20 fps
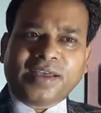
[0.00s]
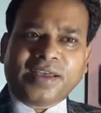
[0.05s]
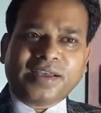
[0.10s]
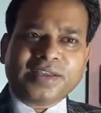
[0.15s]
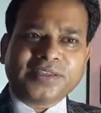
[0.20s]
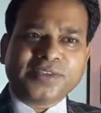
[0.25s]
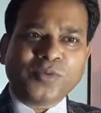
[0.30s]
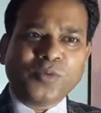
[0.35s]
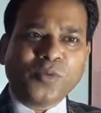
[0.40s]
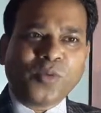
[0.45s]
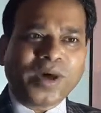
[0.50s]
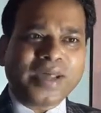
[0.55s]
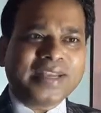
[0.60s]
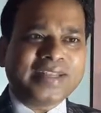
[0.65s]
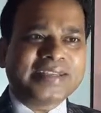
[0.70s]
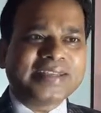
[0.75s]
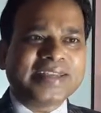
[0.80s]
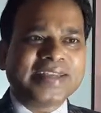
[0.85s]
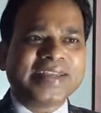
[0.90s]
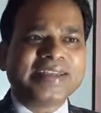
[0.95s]
so what
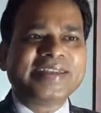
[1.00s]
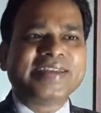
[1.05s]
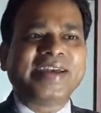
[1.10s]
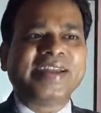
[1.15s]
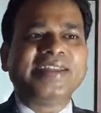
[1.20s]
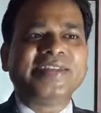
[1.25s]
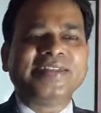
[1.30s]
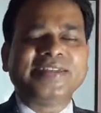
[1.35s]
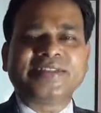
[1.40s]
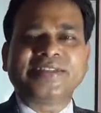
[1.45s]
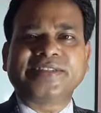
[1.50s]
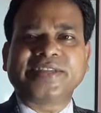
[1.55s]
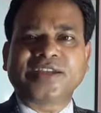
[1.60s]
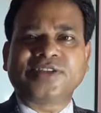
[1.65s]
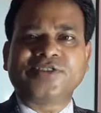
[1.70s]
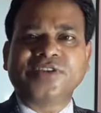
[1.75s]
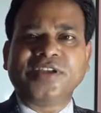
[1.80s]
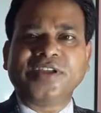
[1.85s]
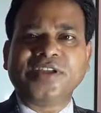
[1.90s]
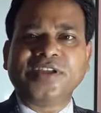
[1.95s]
is intelligence
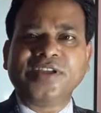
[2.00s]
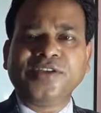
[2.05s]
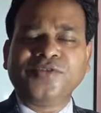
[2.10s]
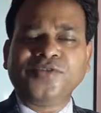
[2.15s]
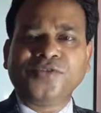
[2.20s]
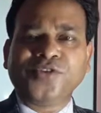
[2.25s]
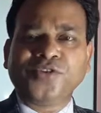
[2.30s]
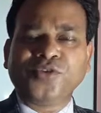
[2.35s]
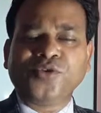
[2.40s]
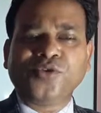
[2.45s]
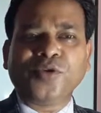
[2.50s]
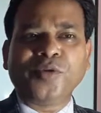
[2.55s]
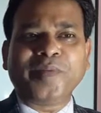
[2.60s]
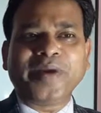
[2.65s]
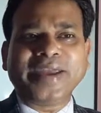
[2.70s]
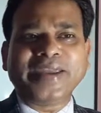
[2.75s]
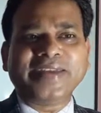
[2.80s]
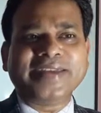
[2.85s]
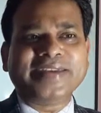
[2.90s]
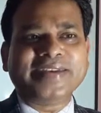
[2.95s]
actually? If we go
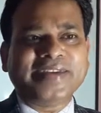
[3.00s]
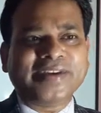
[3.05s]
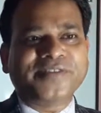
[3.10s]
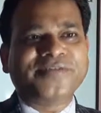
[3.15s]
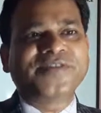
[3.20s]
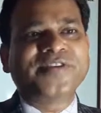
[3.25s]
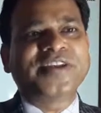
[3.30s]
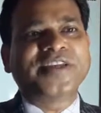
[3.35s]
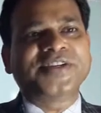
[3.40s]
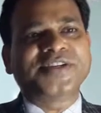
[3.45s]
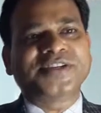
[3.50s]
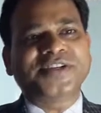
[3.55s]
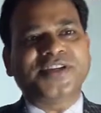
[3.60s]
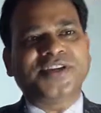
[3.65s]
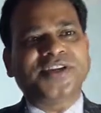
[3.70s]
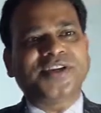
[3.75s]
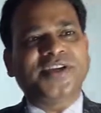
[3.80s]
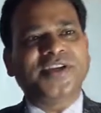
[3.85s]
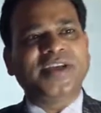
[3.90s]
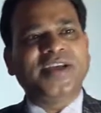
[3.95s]
by
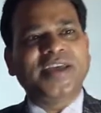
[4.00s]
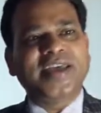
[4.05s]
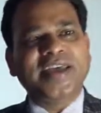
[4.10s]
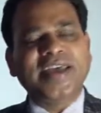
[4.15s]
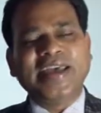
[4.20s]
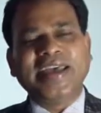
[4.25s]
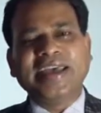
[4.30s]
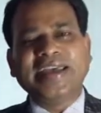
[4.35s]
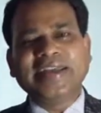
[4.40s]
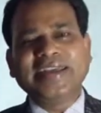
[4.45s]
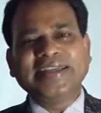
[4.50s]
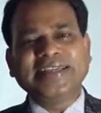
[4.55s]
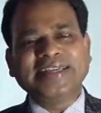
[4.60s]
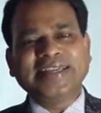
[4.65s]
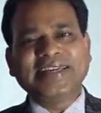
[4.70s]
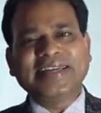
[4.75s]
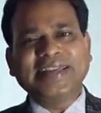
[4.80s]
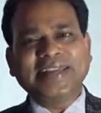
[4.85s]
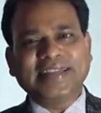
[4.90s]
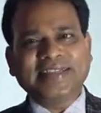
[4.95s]
definition, it is
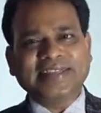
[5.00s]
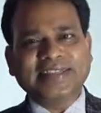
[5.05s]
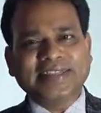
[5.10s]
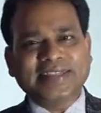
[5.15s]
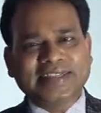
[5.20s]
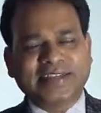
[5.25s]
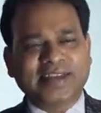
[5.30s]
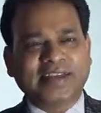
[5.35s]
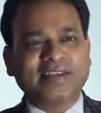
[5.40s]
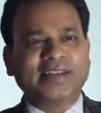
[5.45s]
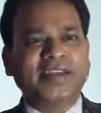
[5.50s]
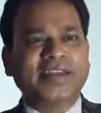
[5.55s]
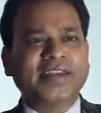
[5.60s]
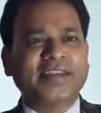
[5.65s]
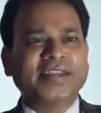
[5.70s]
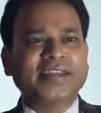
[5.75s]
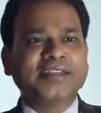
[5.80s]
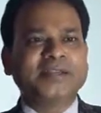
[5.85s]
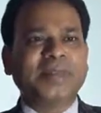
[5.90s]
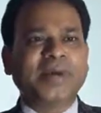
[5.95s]
intelligence nothing,
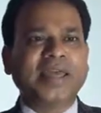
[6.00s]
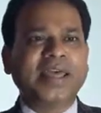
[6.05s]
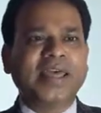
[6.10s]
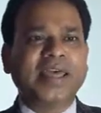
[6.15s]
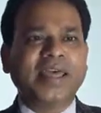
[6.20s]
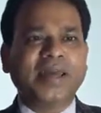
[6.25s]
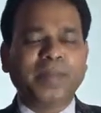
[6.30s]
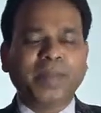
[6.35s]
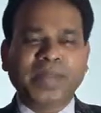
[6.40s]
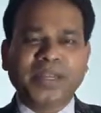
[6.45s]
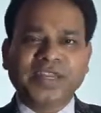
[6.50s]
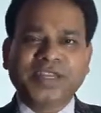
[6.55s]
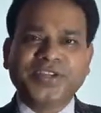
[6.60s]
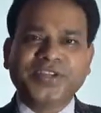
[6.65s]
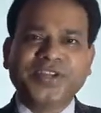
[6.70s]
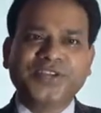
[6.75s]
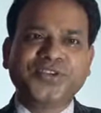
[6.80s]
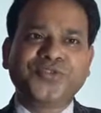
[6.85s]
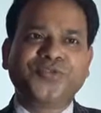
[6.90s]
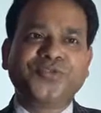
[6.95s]
it is but an
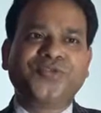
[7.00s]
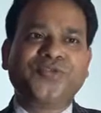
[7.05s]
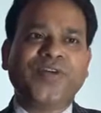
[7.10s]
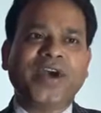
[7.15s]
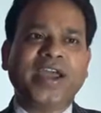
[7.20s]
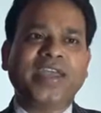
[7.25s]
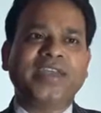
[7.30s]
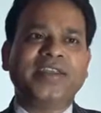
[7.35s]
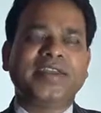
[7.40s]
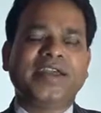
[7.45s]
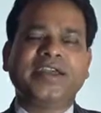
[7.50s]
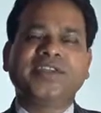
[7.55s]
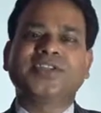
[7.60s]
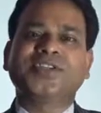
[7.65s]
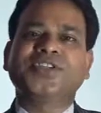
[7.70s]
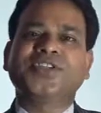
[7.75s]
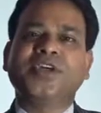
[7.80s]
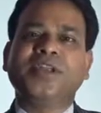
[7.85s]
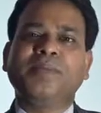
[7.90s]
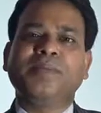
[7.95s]
ability to find and
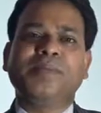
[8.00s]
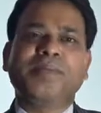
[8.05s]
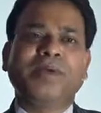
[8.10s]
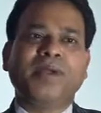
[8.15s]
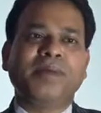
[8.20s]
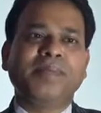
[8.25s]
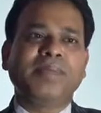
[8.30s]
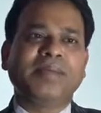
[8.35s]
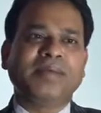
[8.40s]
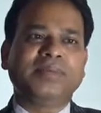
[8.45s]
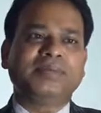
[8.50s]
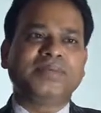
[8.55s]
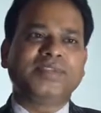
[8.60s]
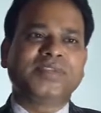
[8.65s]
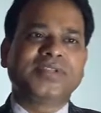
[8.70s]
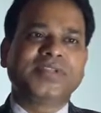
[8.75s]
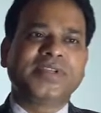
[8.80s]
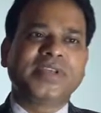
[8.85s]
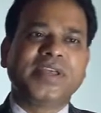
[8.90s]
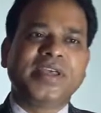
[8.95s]
solve
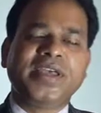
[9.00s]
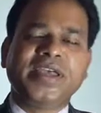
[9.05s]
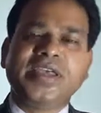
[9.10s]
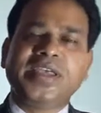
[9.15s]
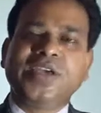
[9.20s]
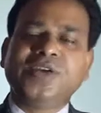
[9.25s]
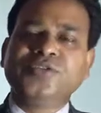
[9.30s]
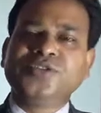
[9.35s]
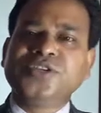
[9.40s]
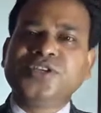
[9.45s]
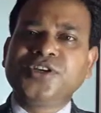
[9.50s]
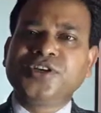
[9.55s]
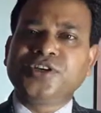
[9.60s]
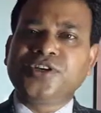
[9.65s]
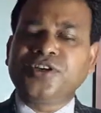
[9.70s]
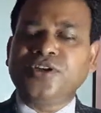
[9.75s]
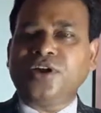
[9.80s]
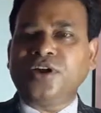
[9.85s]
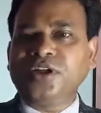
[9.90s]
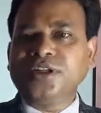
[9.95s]
problems using your
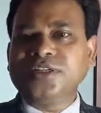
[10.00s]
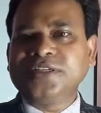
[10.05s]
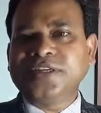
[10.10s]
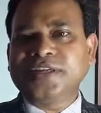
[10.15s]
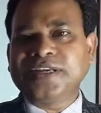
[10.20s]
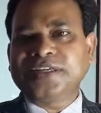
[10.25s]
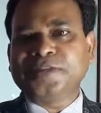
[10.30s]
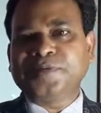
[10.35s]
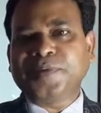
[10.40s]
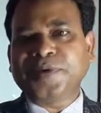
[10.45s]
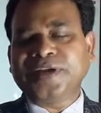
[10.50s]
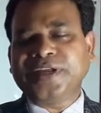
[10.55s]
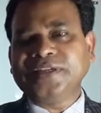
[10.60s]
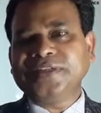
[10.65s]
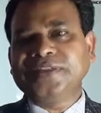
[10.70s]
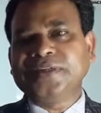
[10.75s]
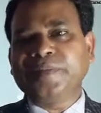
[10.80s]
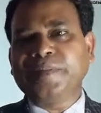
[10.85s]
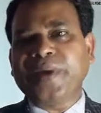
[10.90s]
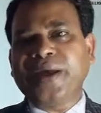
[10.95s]
knowledge and
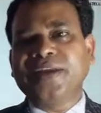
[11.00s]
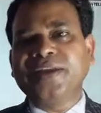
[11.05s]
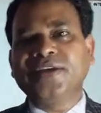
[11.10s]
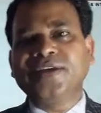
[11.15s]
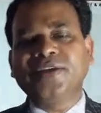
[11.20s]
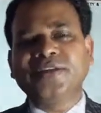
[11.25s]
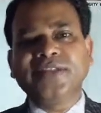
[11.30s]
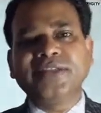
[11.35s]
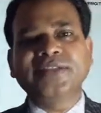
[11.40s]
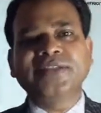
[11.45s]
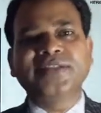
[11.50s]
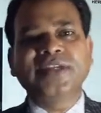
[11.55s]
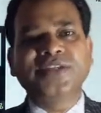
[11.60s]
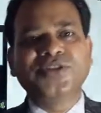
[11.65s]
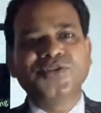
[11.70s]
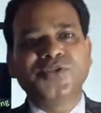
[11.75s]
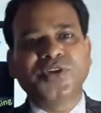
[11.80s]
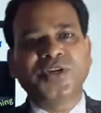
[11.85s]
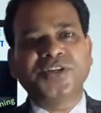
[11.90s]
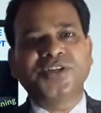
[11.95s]
expertise depending on the
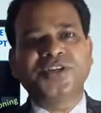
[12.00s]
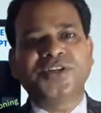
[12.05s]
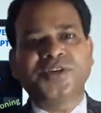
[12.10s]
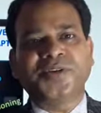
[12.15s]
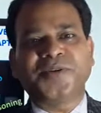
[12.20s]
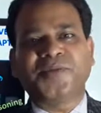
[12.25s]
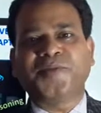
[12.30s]
situation.